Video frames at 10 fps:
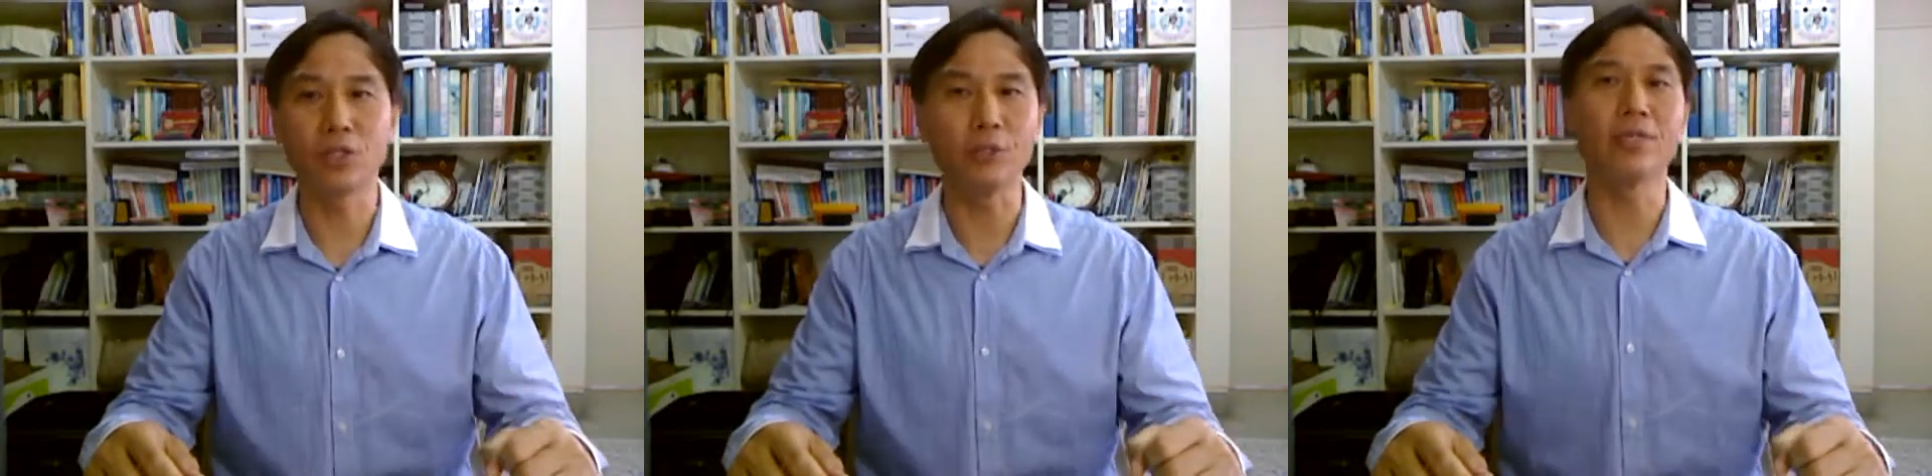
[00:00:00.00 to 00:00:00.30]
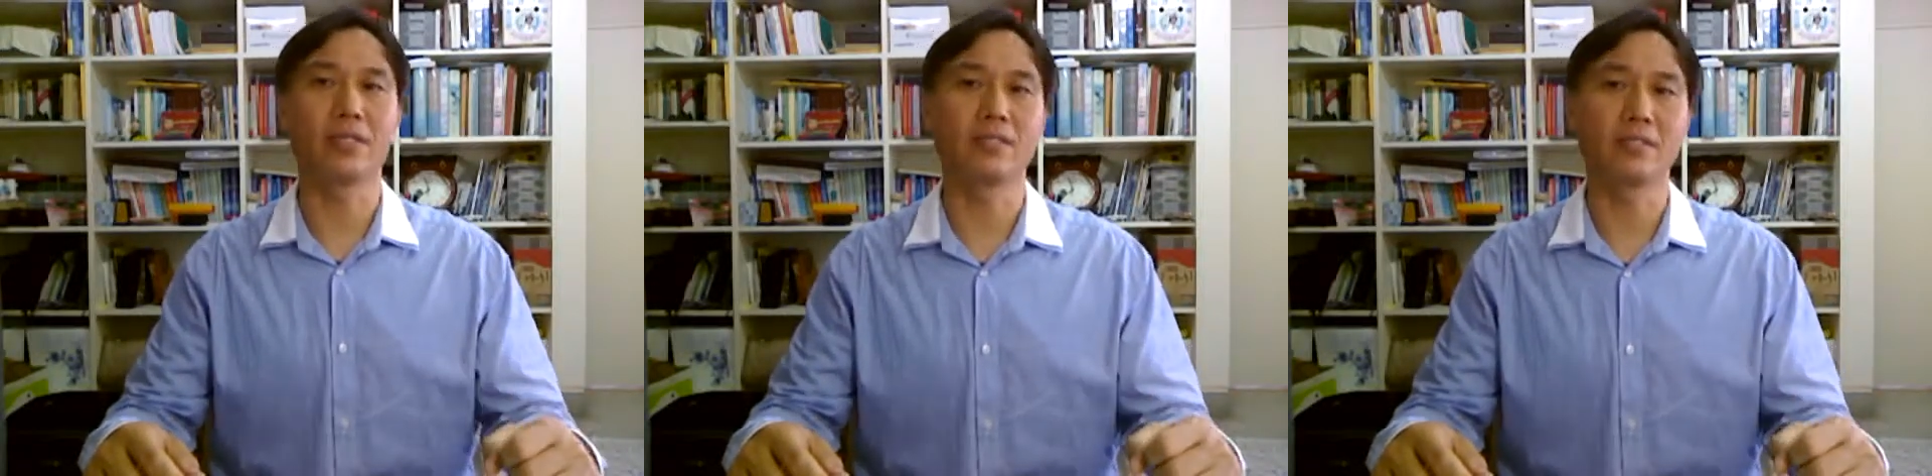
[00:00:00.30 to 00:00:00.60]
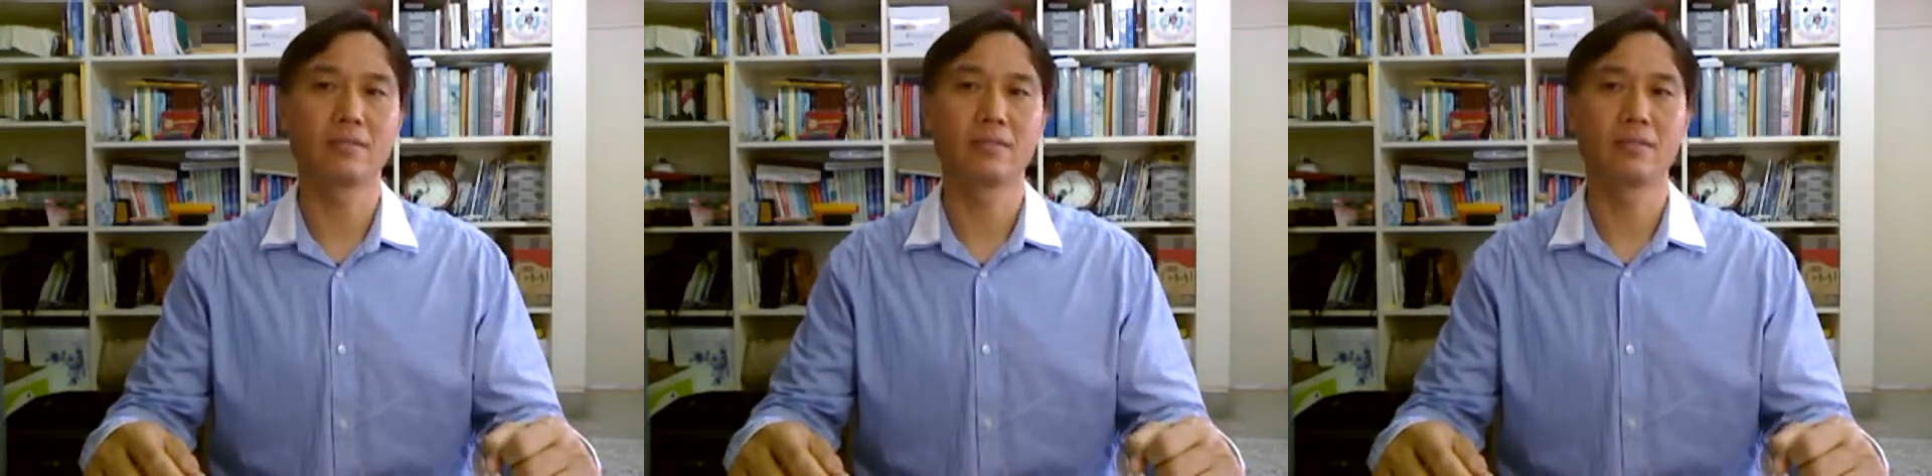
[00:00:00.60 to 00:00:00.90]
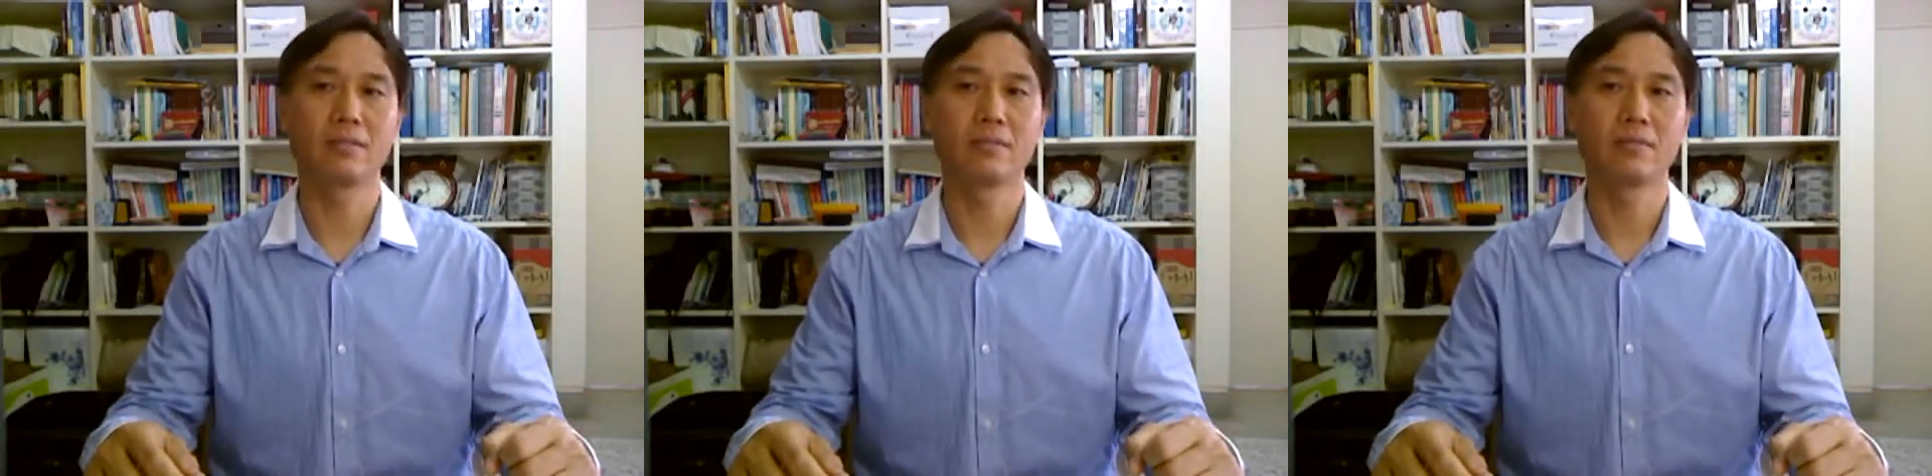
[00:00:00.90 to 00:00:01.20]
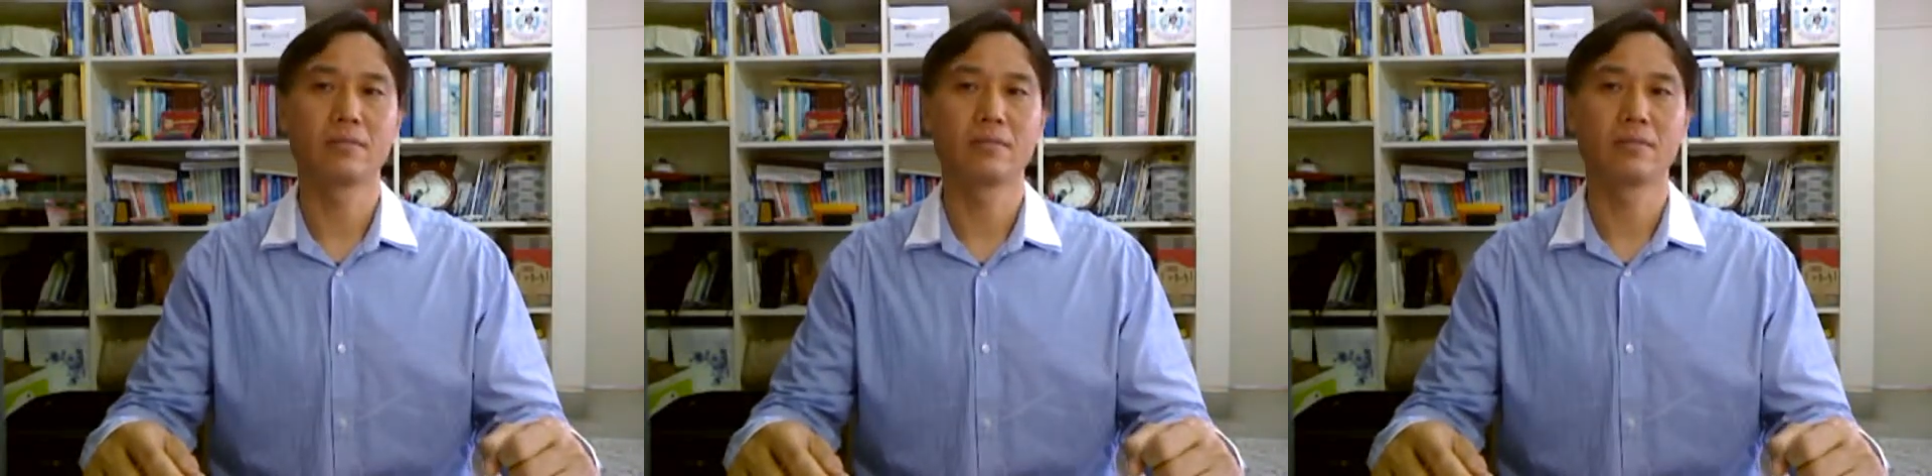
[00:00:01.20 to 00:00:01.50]
students
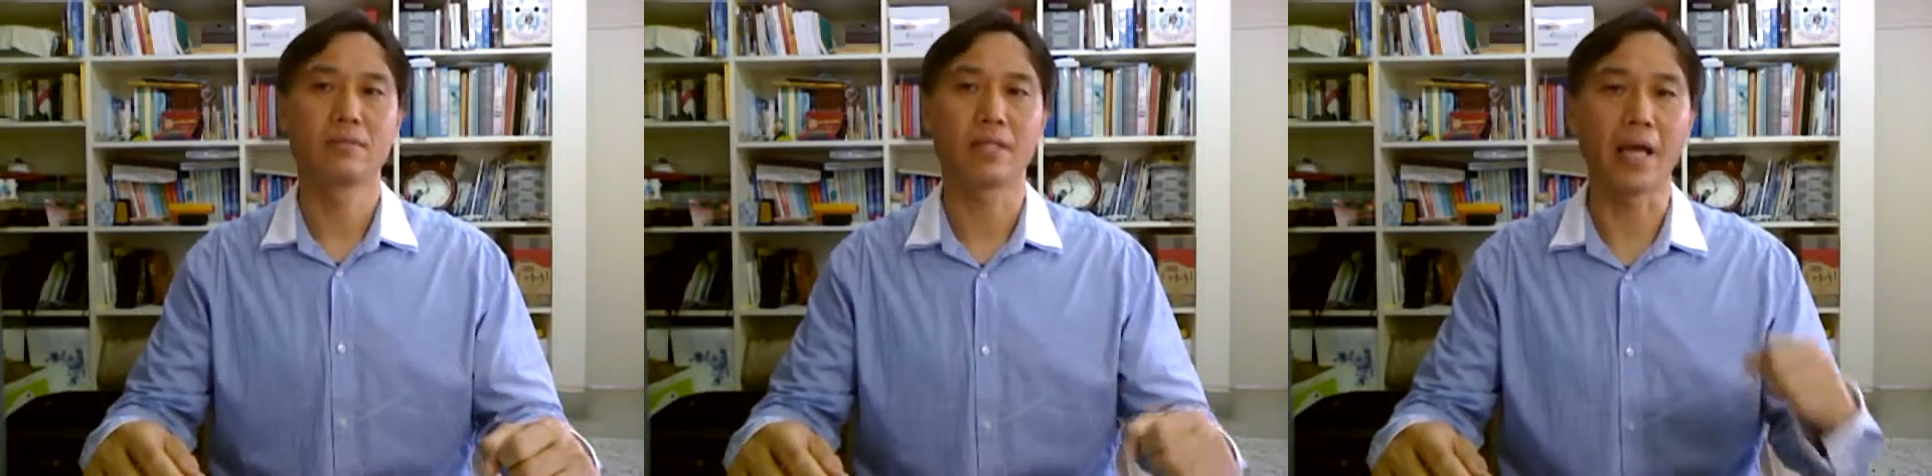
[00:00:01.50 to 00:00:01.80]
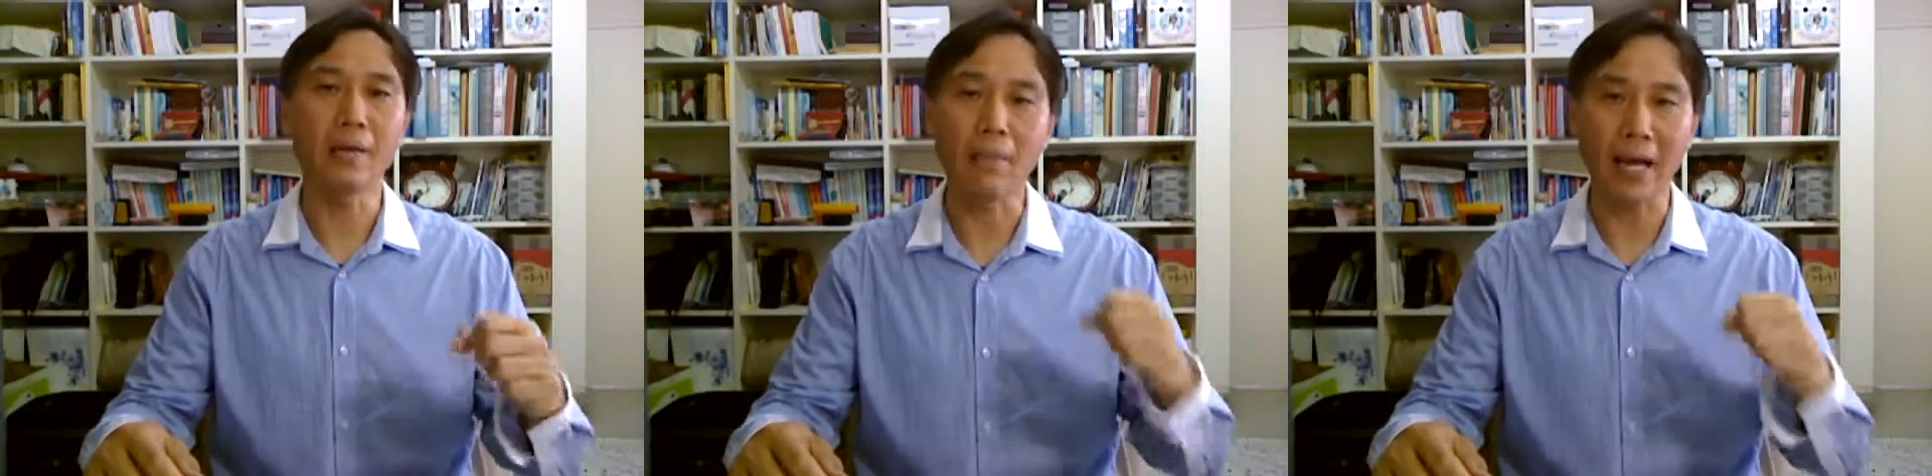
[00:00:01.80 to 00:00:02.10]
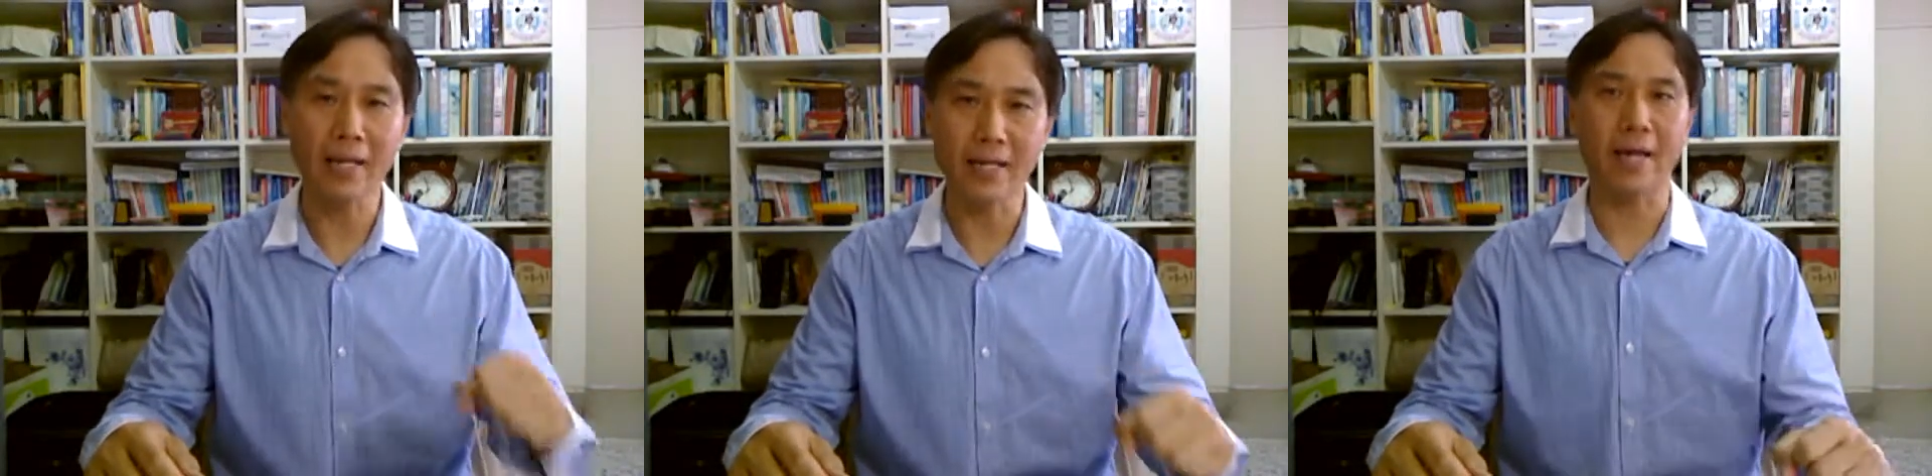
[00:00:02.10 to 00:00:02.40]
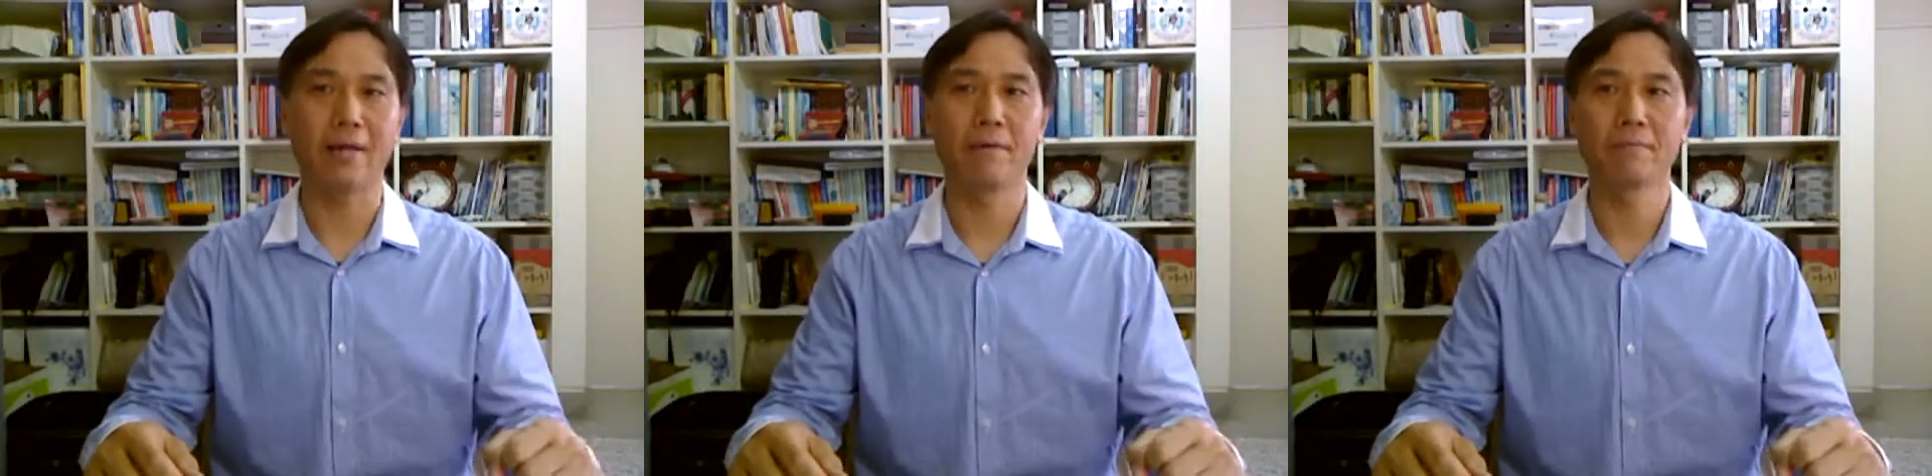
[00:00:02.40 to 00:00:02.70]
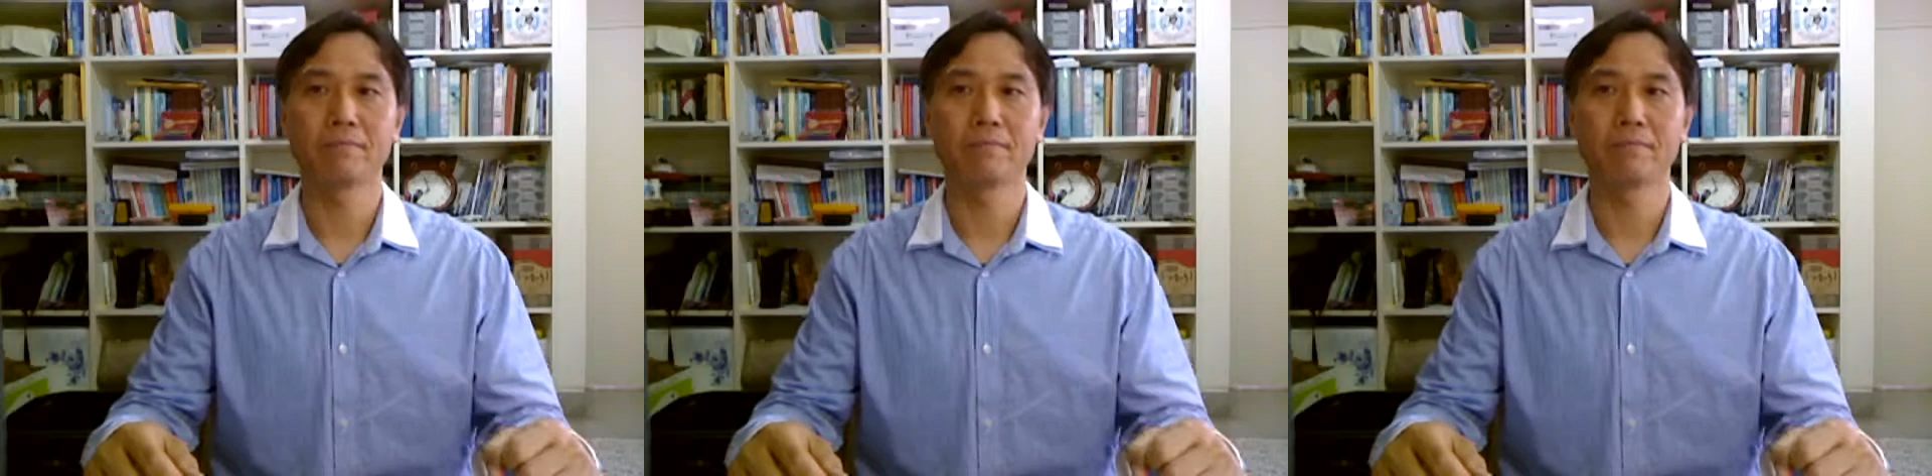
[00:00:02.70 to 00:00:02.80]
day by day.